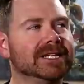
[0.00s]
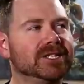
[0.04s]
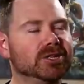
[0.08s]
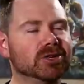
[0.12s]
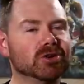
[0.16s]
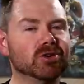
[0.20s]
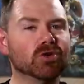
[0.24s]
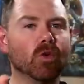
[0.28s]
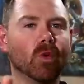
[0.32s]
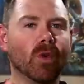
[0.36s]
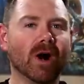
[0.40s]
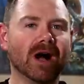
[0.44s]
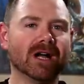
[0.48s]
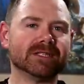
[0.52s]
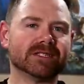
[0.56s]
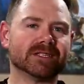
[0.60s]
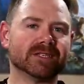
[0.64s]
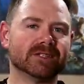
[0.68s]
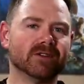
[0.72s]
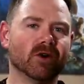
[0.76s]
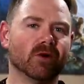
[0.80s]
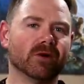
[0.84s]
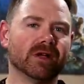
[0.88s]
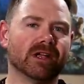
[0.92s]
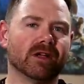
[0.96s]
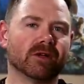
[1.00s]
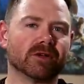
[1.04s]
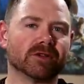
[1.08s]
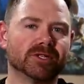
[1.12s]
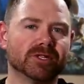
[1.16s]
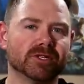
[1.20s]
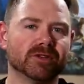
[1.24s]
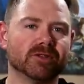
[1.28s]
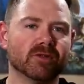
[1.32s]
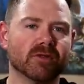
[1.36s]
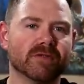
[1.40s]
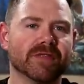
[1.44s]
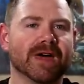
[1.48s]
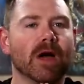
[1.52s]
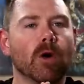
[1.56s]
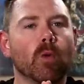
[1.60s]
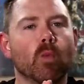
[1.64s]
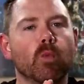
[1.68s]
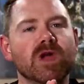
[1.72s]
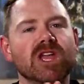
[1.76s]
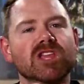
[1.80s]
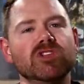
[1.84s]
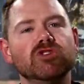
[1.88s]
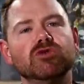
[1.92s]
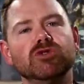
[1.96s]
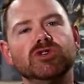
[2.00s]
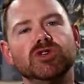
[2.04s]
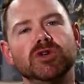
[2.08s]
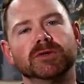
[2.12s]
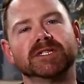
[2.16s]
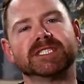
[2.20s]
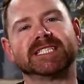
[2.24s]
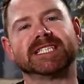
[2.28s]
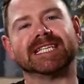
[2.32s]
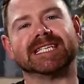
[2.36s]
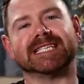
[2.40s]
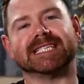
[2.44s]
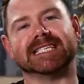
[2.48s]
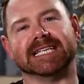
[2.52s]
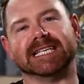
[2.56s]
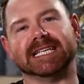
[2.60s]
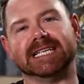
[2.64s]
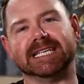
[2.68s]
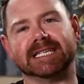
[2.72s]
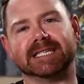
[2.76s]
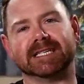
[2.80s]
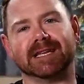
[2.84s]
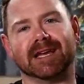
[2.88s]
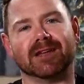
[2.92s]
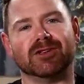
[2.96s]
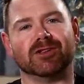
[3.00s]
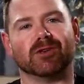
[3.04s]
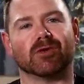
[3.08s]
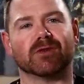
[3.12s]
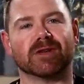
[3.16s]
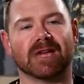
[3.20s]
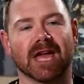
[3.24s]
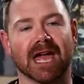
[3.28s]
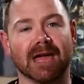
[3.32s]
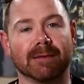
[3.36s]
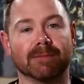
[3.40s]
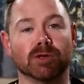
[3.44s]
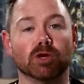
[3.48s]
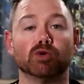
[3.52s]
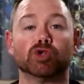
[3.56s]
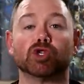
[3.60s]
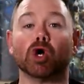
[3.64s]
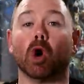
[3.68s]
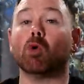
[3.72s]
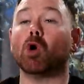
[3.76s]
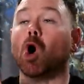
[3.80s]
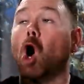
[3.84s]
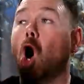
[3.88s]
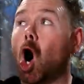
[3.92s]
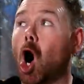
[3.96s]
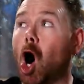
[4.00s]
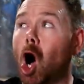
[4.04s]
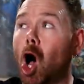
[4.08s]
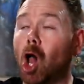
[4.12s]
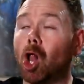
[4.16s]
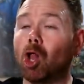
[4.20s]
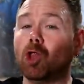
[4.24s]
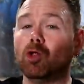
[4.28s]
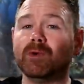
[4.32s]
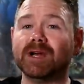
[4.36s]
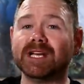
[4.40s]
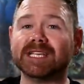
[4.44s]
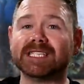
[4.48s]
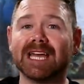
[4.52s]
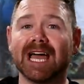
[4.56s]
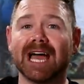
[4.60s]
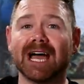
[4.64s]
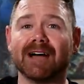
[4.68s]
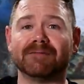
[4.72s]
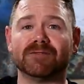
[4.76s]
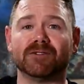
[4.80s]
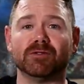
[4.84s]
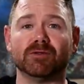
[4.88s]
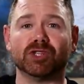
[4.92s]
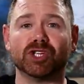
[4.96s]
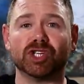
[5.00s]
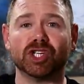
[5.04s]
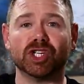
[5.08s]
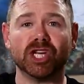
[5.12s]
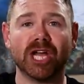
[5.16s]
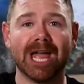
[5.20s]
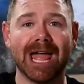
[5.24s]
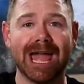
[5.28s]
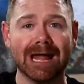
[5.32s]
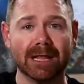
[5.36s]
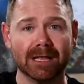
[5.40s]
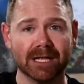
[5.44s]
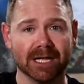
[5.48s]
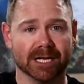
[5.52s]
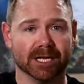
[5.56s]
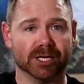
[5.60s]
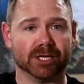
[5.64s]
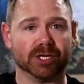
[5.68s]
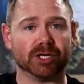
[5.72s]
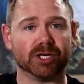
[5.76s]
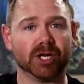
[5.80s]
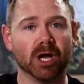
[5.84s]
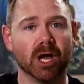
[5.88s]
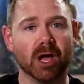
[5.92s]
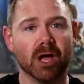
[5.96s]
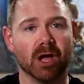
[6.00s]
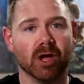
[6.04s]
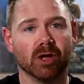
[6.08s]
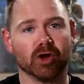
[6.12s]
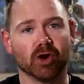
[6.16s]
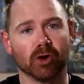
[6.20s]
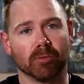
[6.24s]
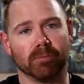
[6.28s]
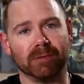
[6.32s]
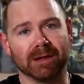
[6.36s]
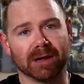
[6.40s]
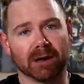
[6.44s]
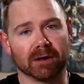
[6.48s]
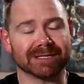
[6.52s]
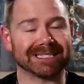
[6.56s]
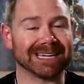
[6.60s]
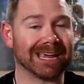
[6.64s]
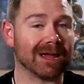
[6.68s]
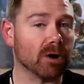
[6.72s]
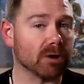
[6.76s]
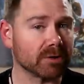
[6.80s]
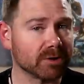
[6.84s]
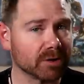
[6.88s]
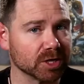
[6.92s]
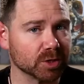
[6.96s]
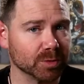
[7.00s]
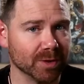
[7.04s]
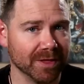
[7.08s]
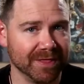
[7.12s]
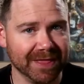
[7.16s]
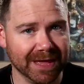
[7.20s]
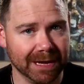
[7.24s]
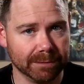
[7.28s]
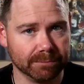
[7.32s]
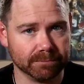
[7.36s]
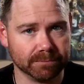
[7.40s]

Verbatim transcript: do want to note here too that when you use disease in your game, you don't always have to challenge your players' characters with them.